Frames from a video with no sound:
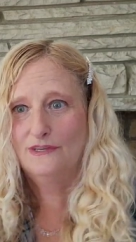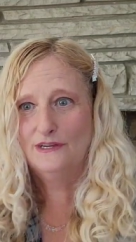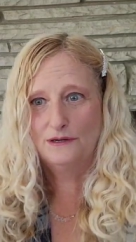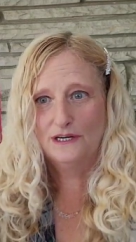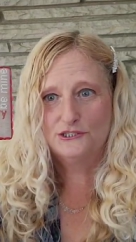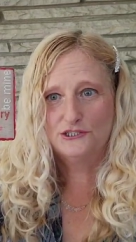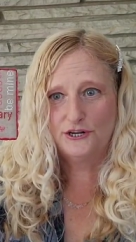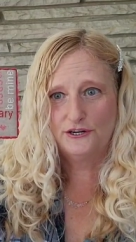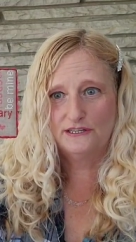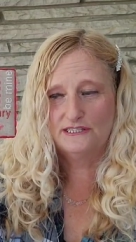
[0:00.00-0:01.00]
Now I'm going to show
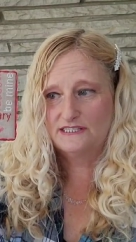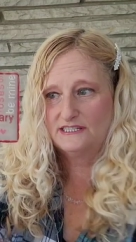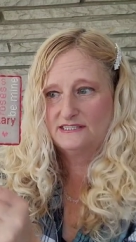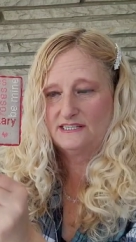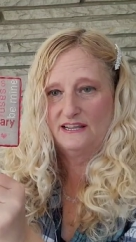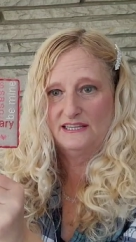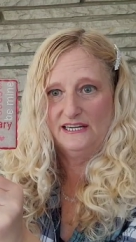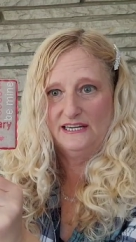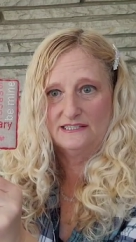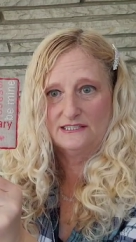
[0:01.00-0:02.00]
you. It just sits on the
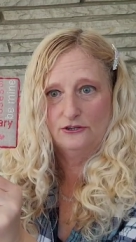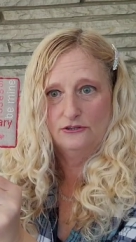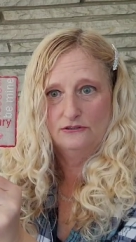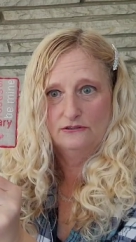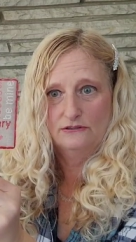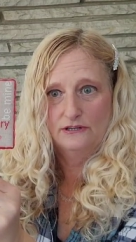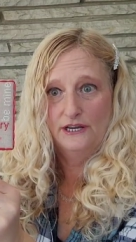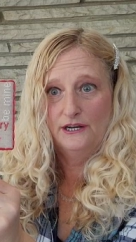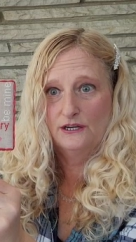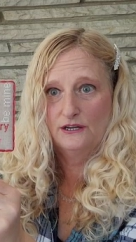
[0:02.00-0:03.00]
easel,
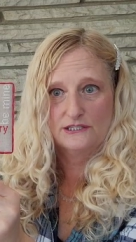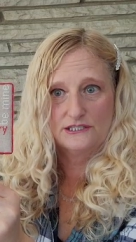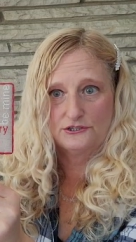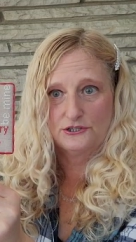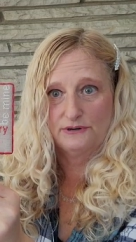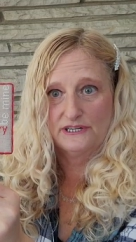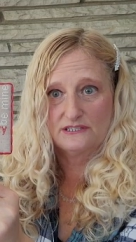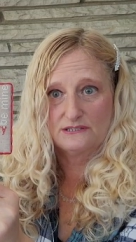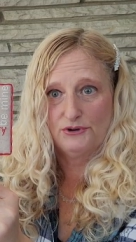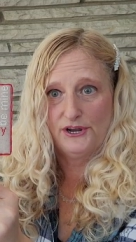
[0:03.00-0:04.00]
and it's such a great
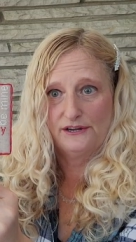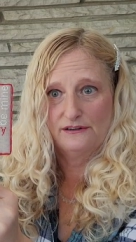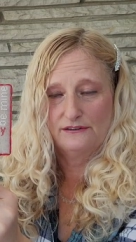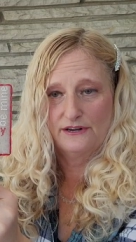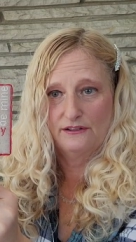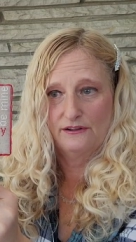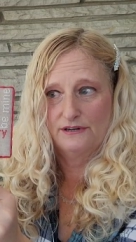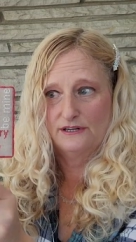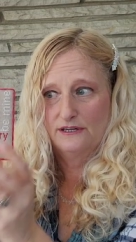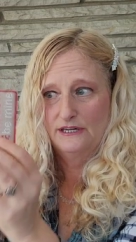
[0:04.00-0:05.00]
display. I love
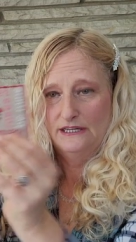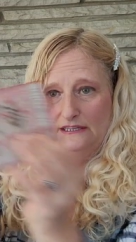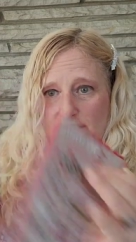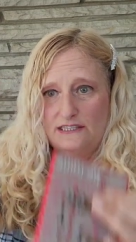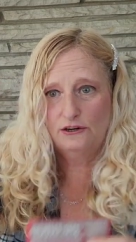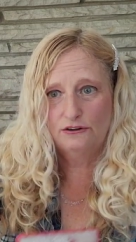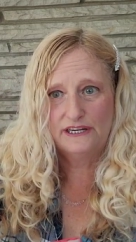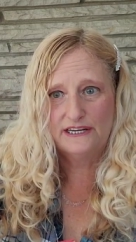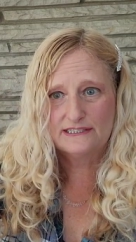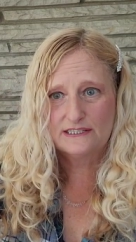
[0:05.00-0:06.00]
it. These little
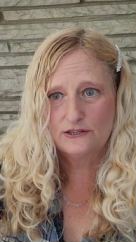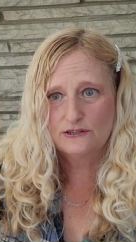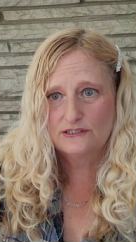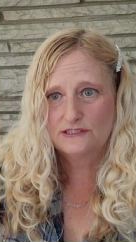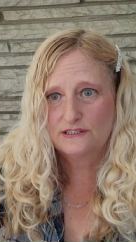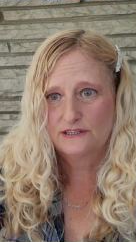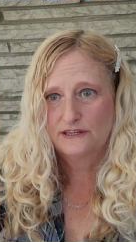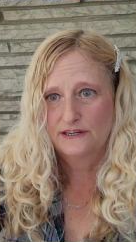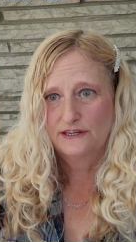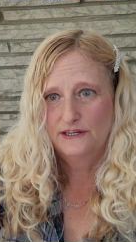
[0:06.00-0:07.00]
easels,
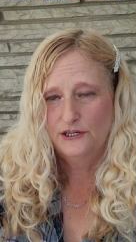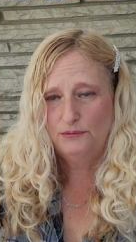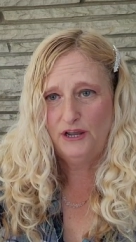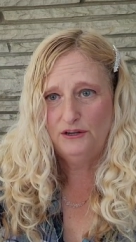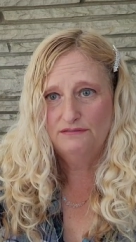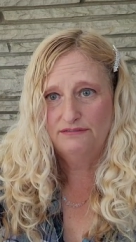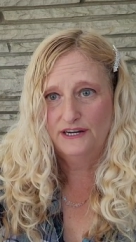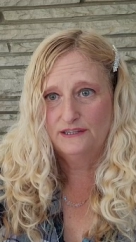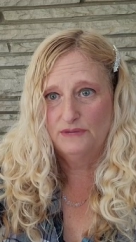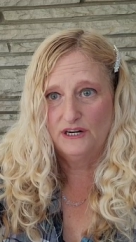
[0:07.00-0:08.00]
you could probably
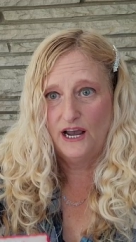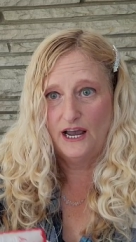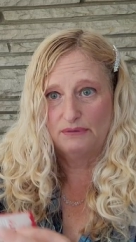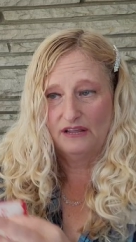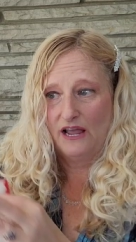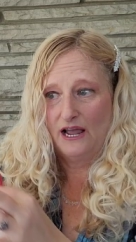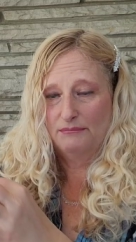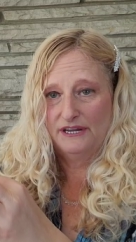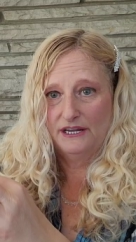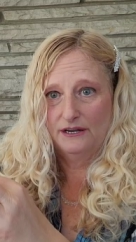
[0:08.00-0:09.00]
find them in Hobby
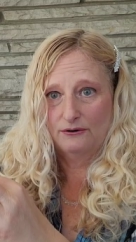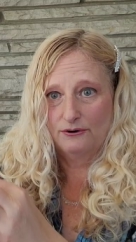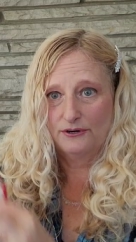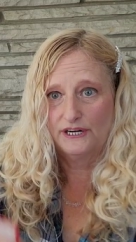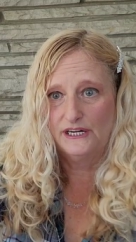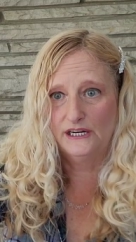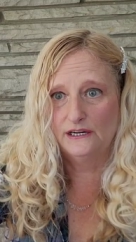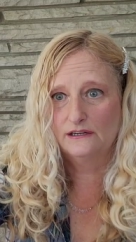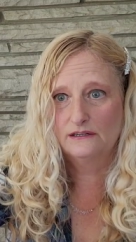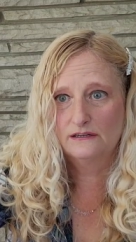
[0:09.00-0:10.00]
Lobby or
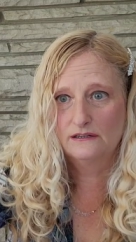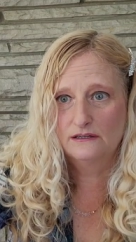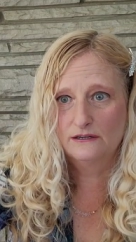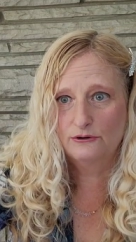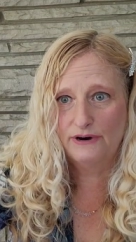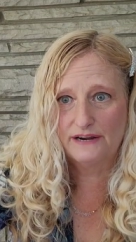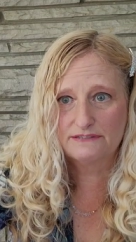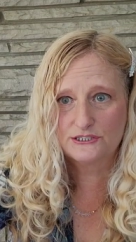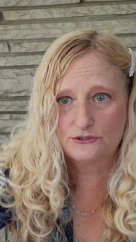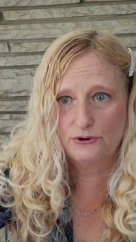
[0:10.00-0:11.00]
any craft
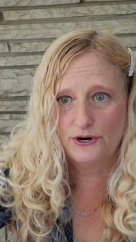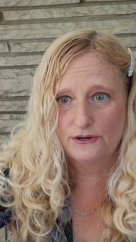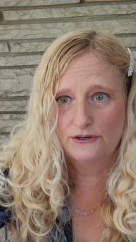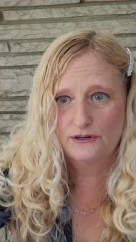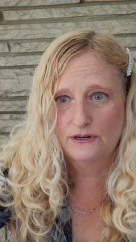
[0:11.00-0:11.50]
store,